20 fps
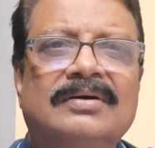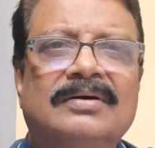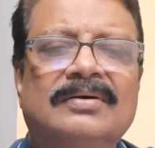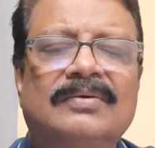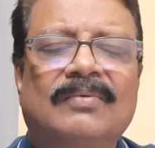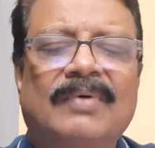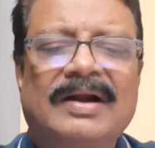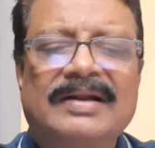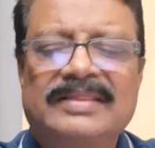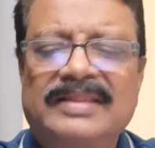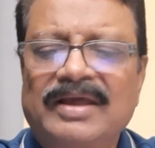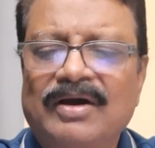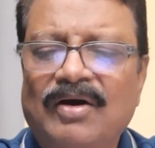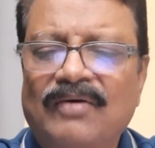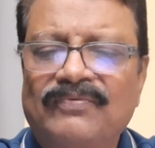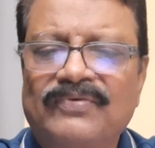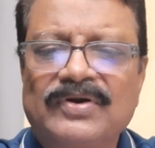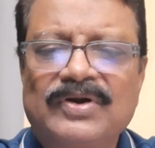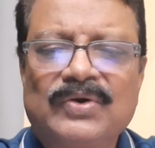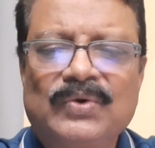What they
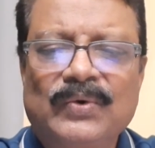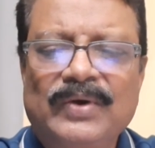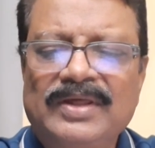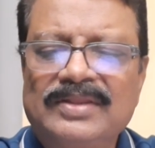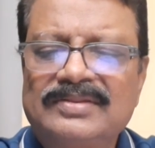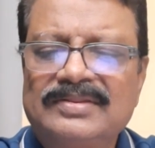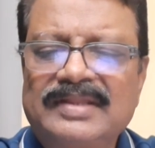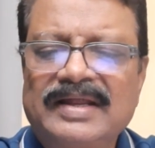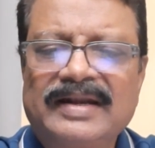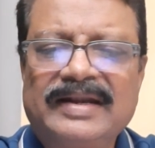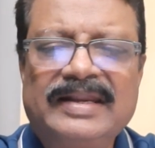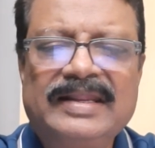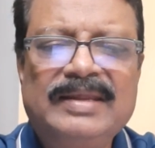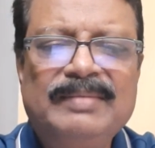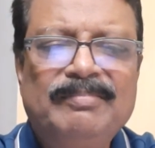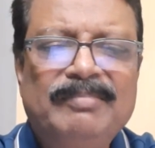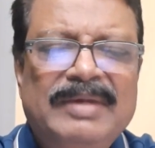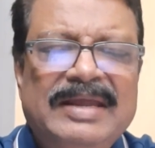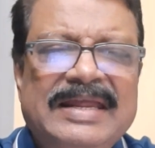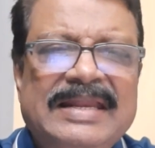often do is they
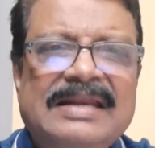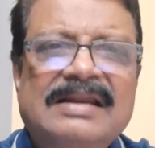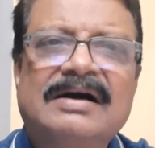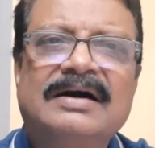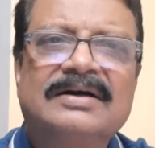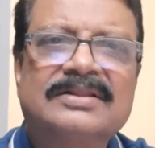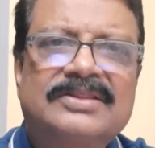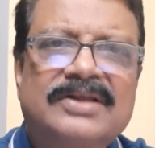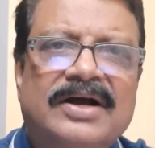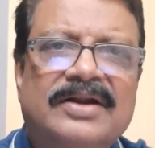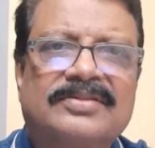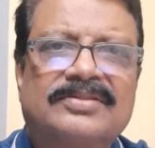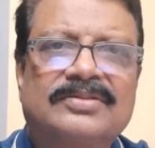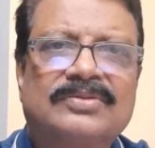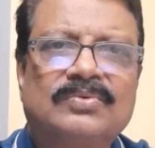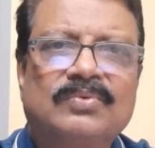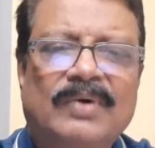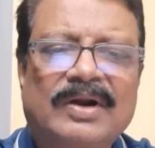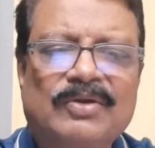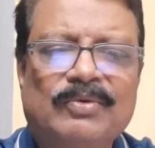demean others.
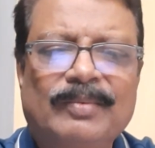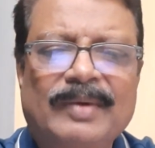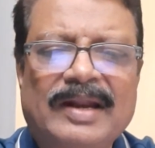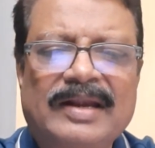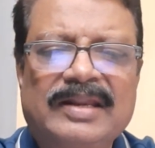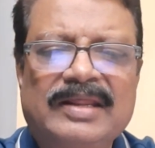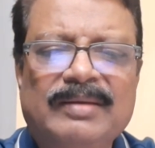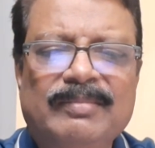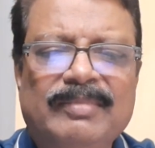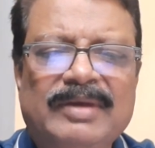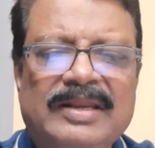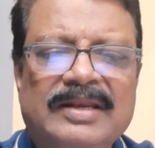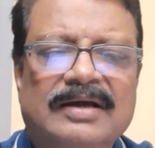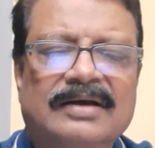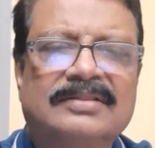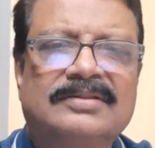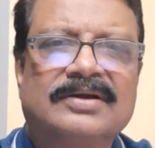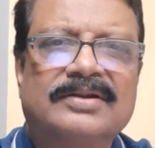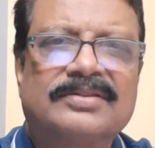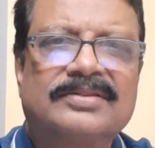What do you mean demean
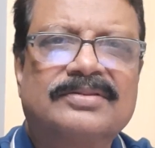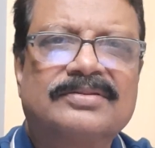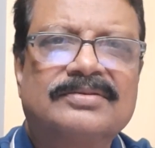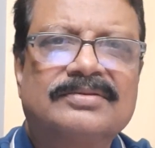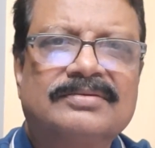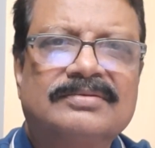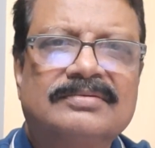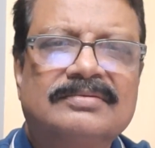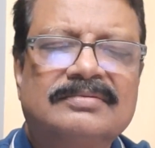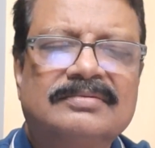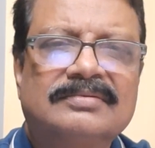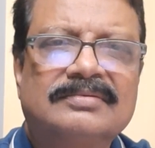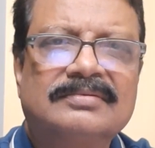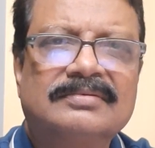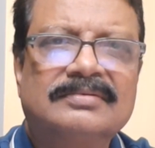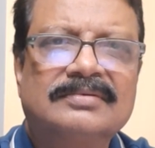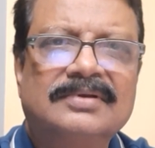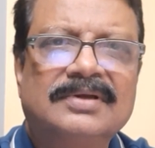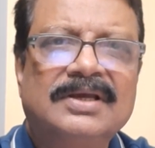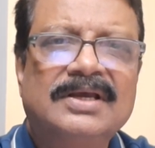others?
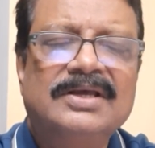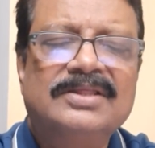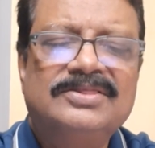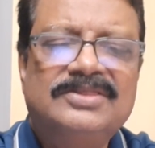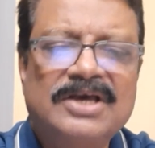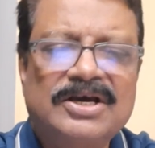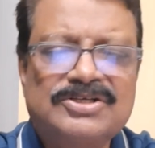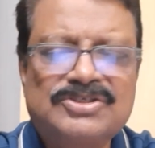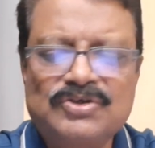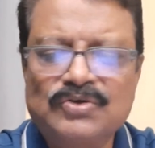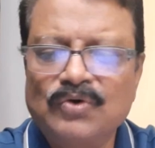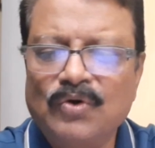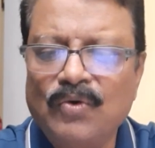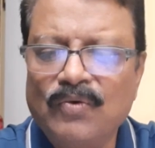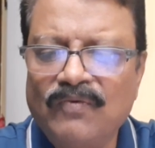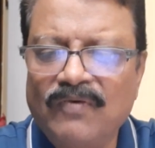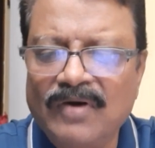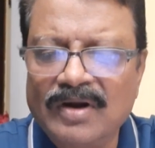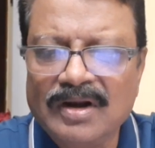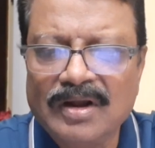Just to
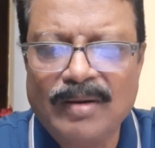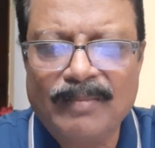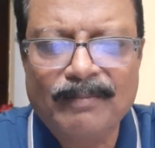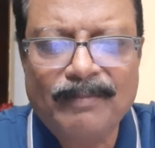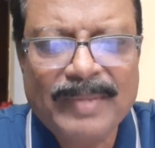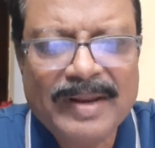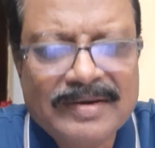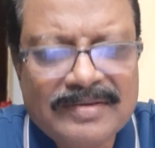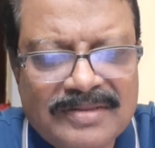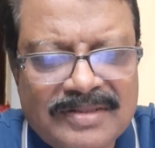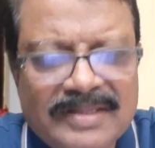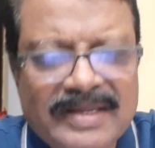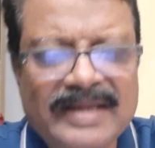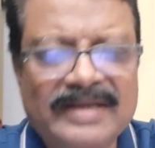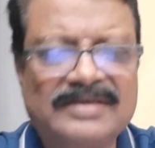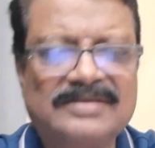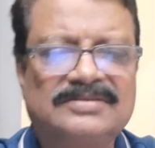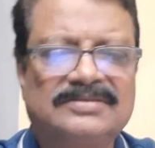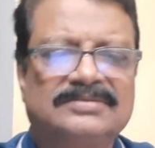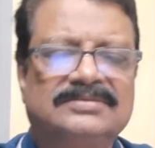
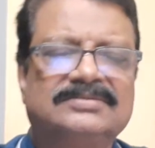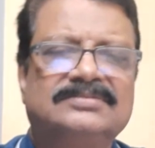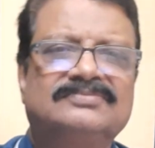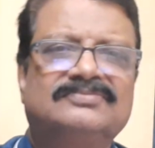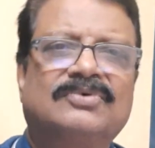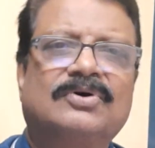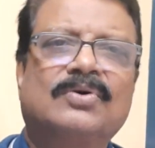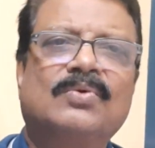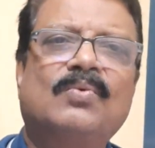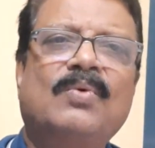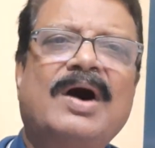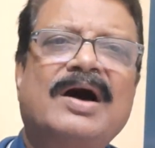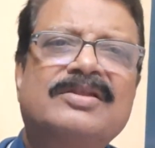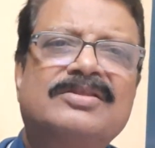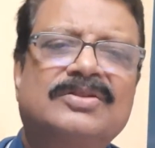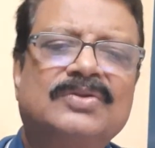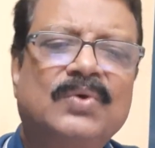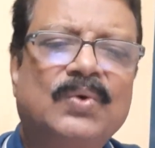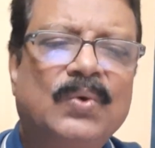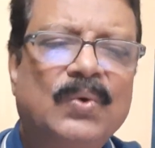overcompensate for
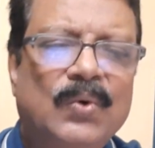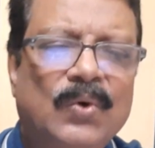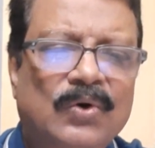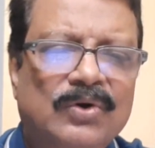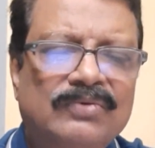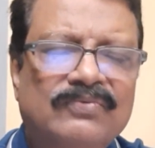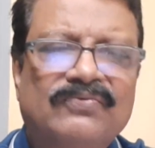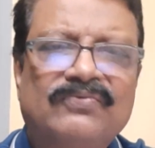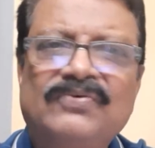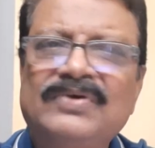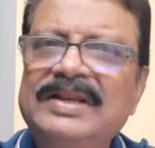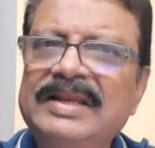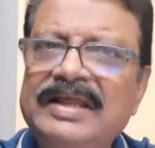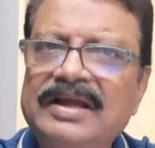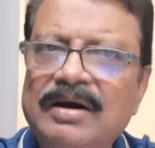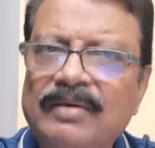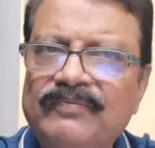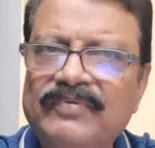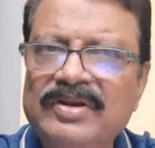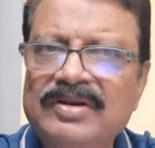one's own feeling
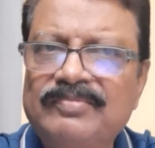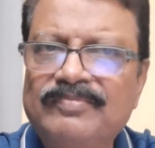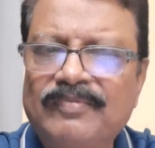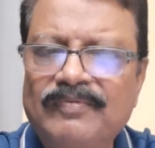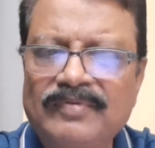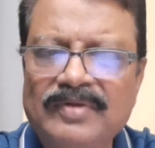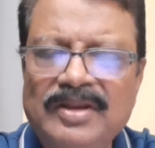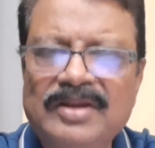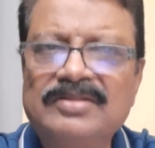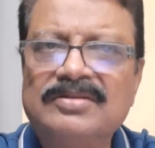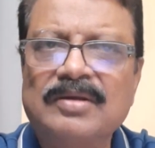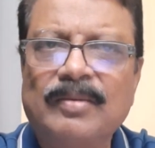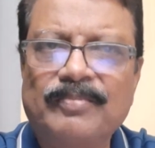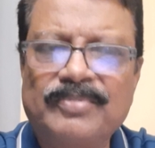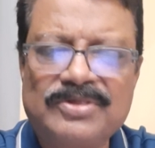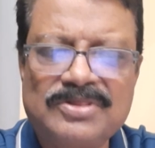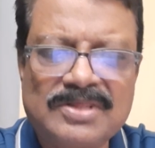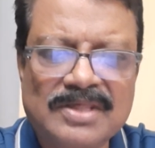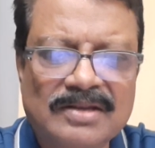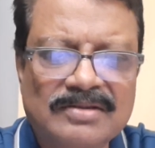of
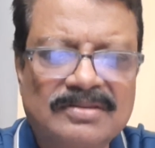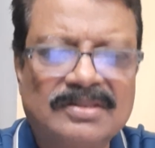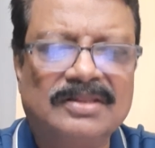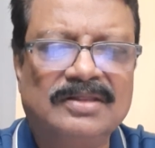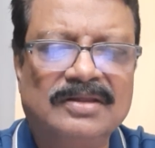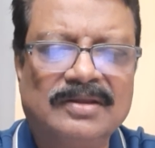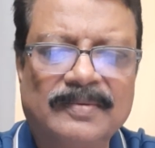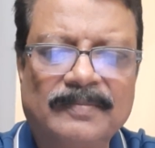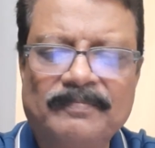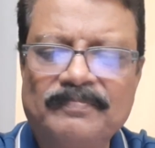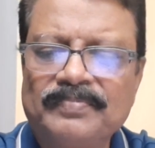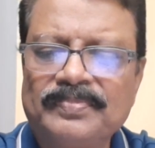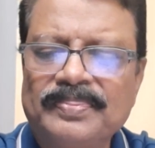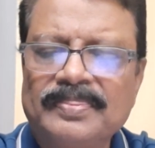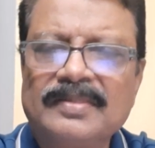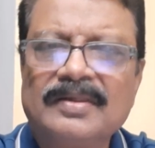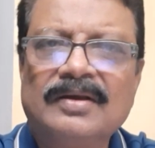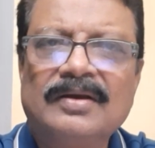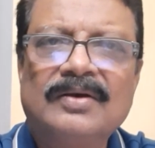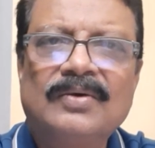insufficiency,
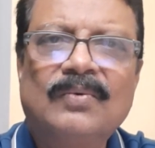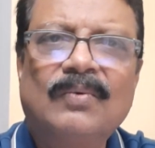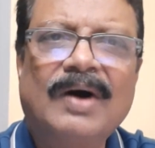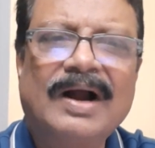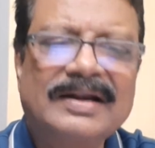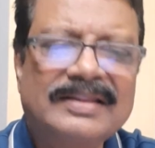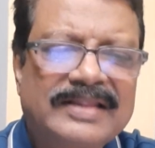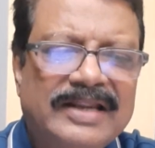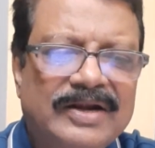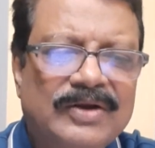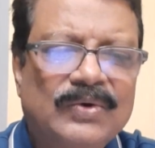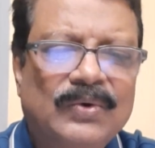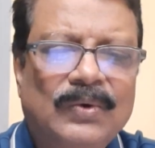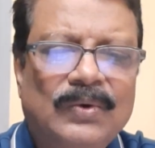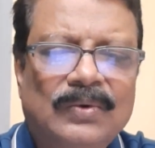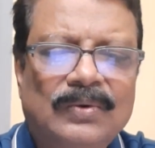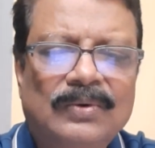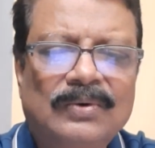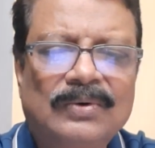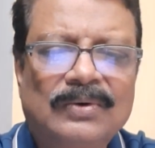what they do?